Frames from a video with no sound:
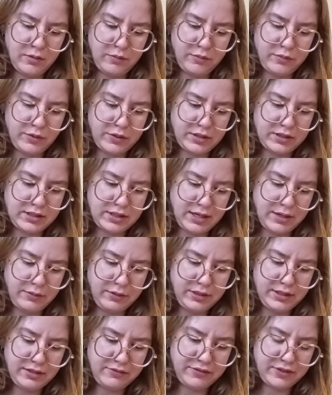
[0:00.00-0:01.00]
But I
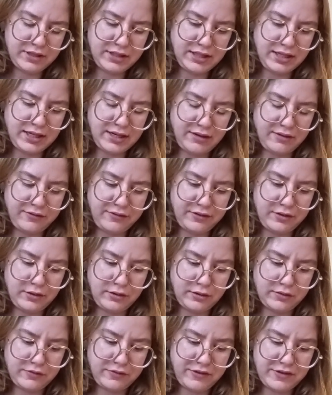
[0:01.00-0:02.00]
will definitely have a
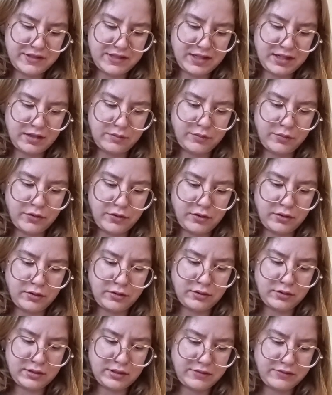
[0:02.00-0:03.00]
lot of the second
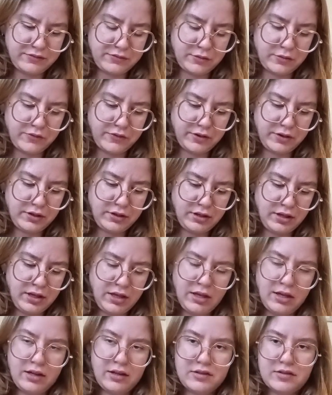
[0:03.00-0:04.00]
ball left over,
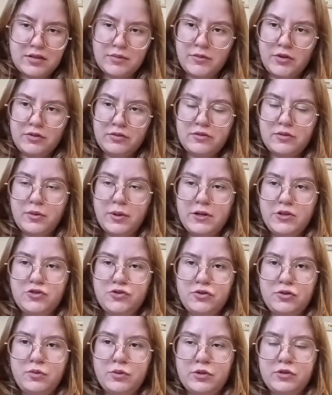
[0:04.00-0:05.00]
so I'm not quite
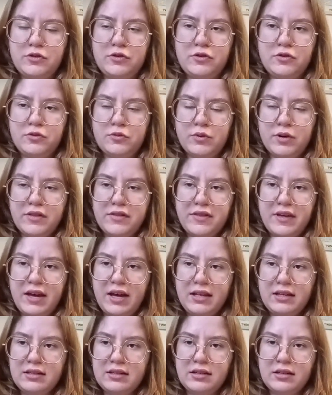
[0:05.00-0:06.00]
sure what to do with
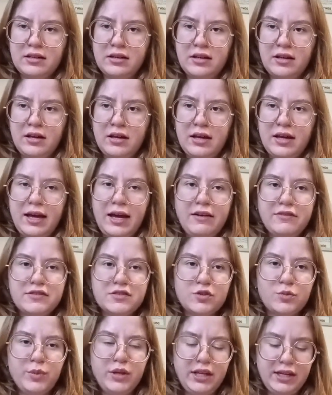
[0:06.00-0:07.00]
that. I have
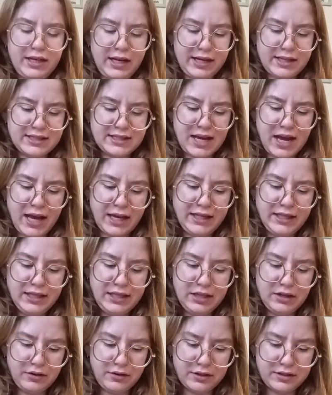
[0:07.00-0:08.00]
so many like
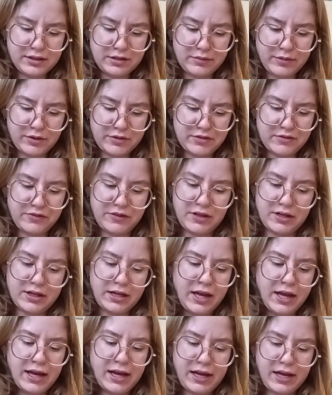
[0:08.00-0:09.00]
tiny odd amounts of yarn.
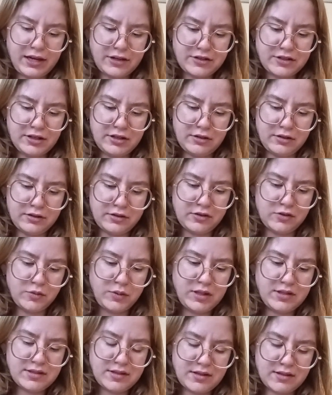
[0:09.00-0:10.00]
I actually learned this
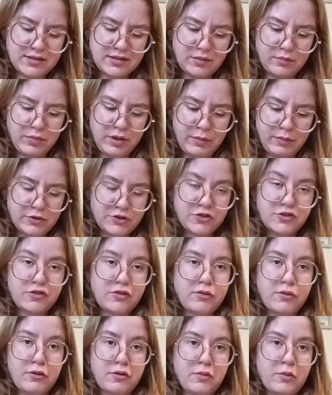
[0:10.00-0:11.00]
week that some people just
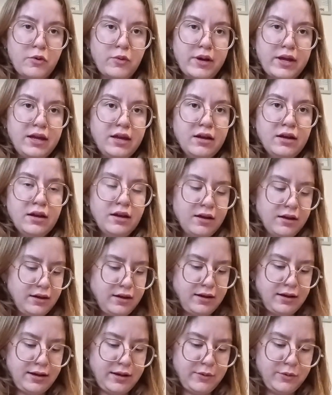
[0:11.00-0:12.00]
throw them away.
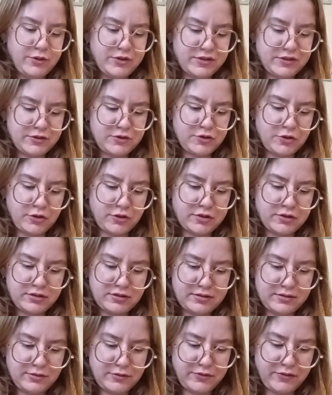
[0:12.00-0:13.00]
I was
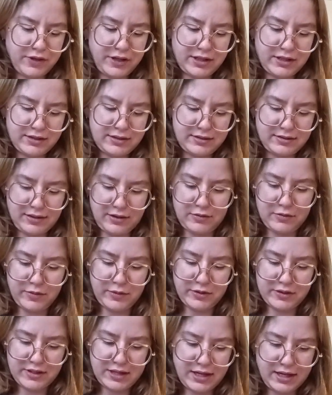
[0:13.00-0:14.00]
shocked to find out
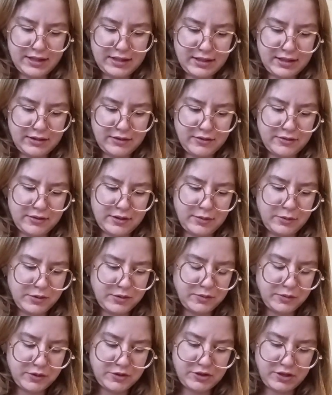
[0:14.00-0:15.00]
about that. I don't know, I was
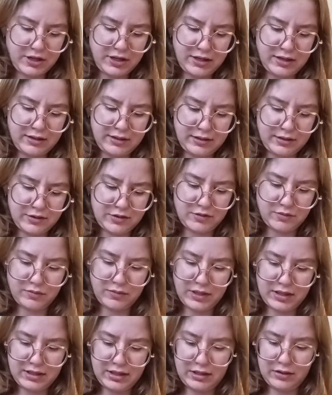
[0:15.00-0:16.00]
watching like some
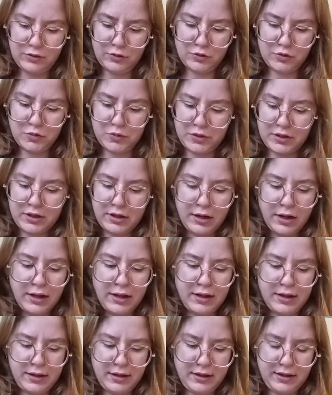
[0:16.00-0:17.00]
knitting YouTuber,
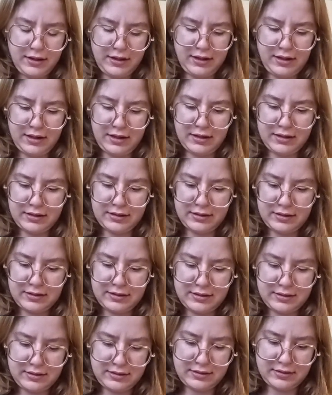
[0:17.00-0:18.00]

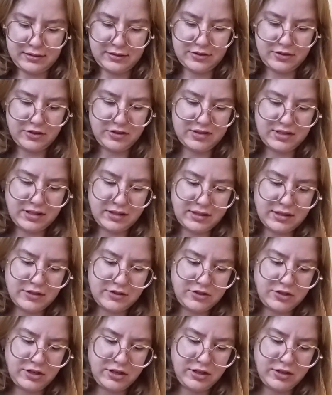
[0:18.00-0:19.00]
and she said that
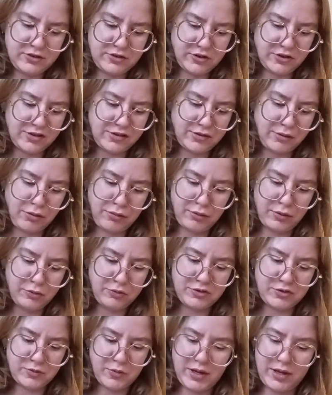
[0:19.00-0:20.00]
she just
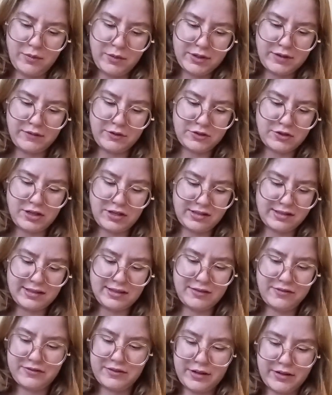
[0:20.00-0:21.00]
throws away whatever she has
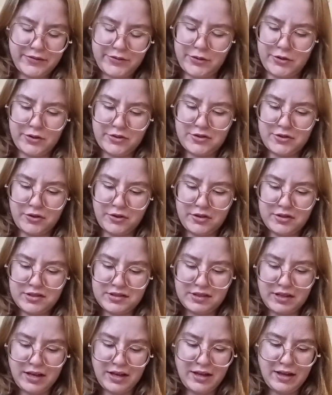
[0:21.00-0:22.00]
left after her socks.